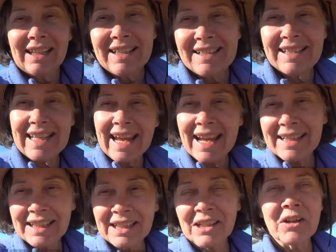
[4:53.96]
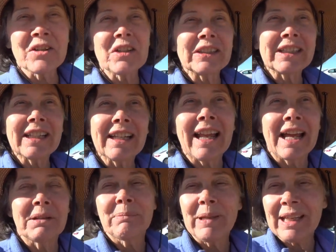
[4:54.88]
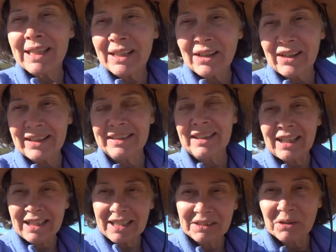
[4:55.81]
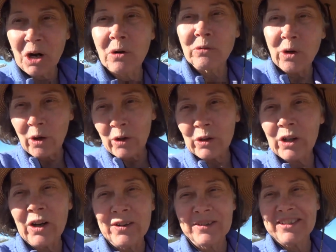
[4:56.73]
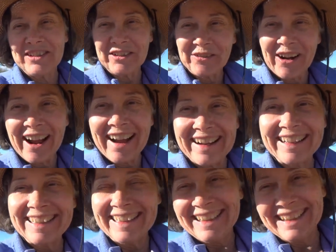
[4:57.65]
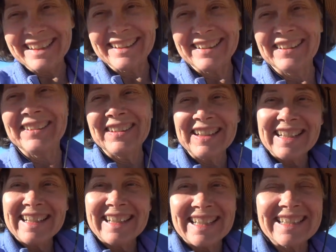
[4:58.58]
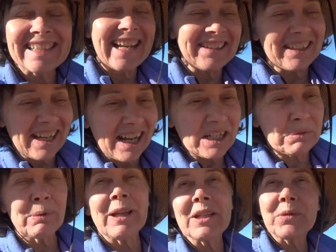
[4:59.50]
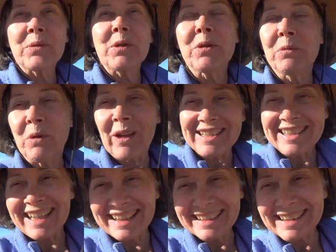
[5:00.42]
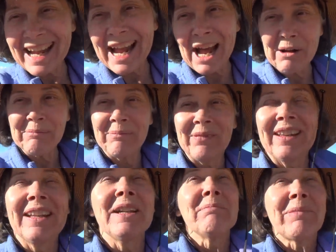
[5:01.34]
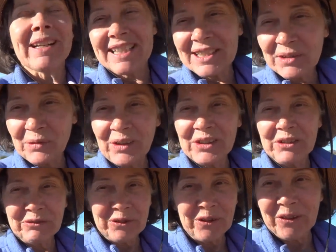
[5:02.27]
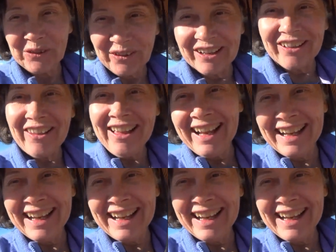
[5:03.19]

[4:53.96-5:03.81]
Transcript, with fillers: standing here is a little like being on a roller coaster ride, you know. It's not the kind of place where you'd want to take a nap, but it's a wonderful thrill.